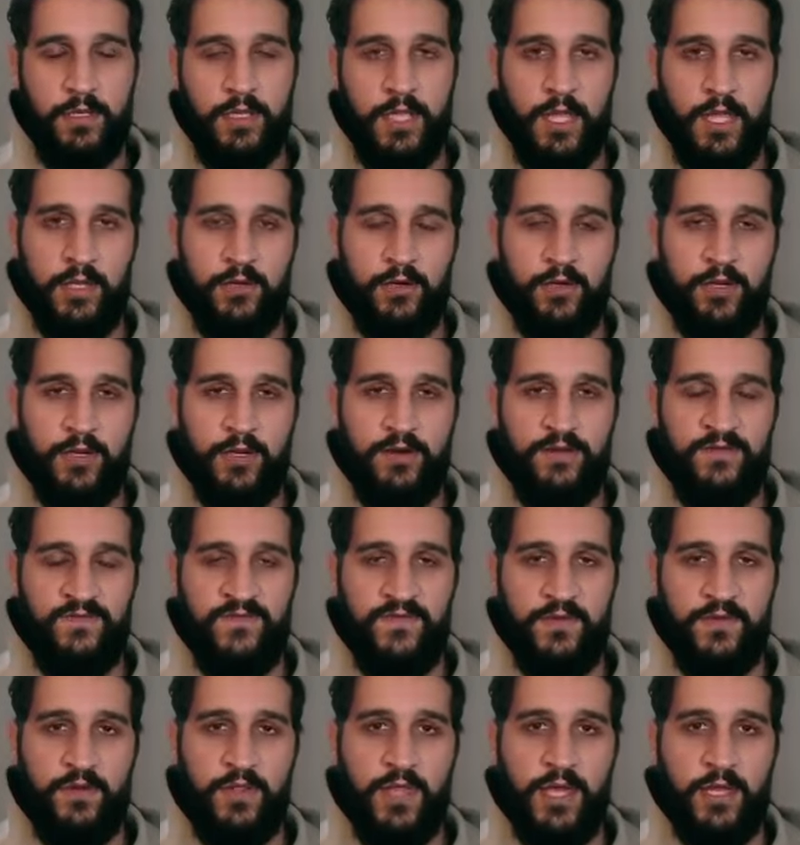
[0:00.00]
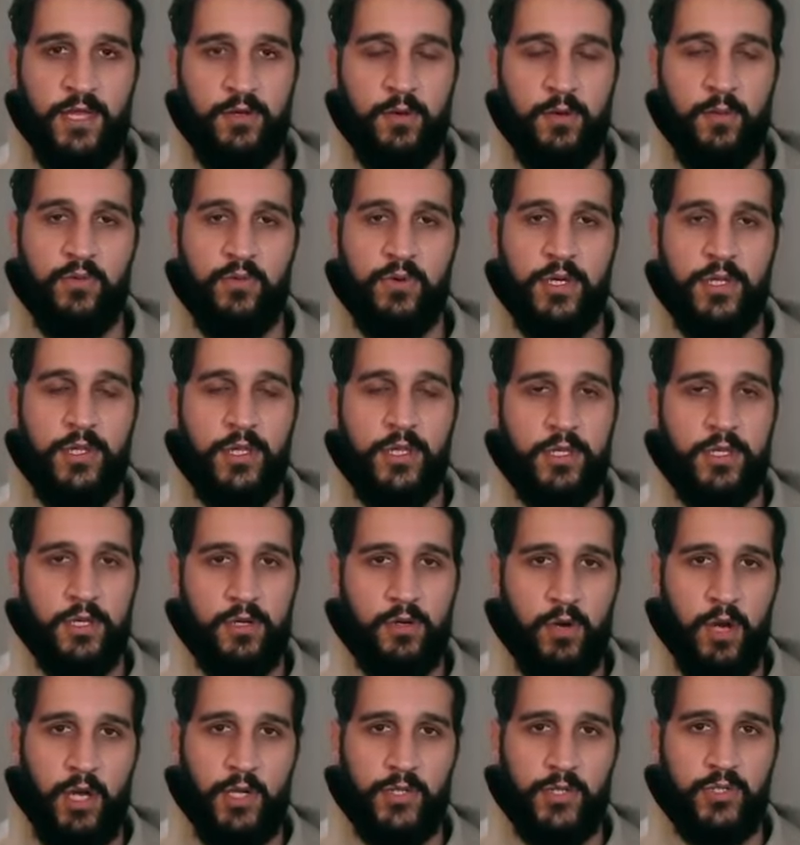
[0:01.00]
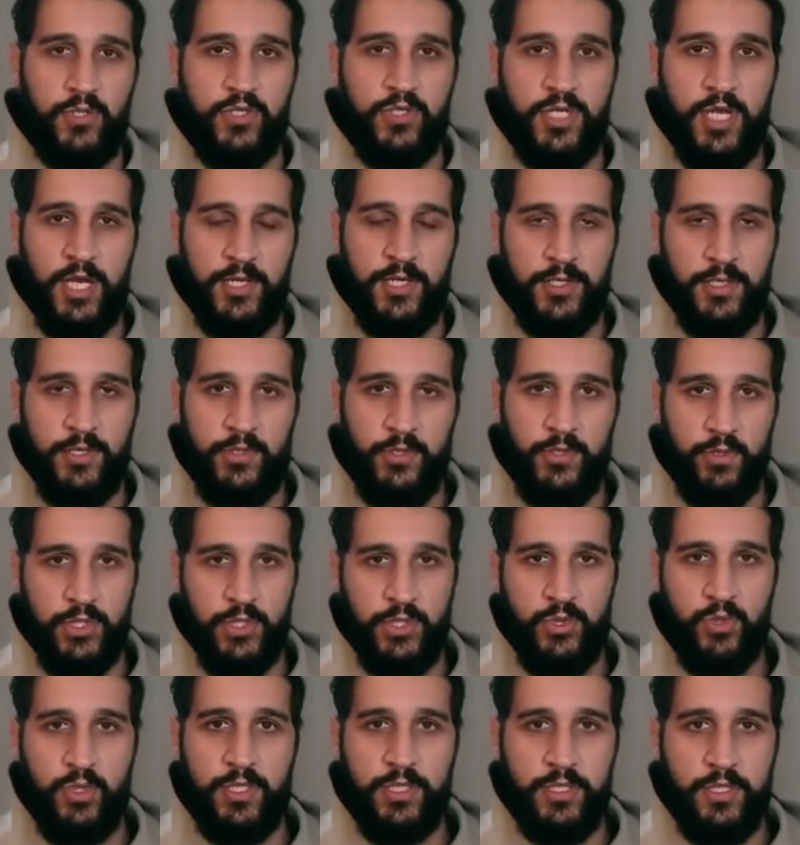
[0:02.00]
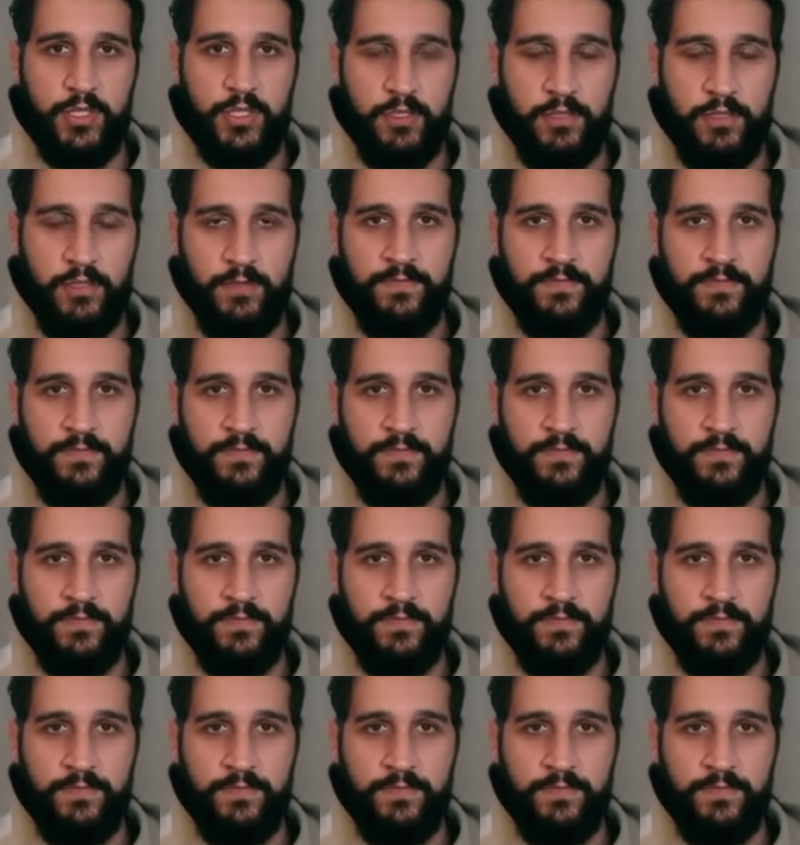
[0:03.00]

and you're going to feel that your breathing across your chest is restricted.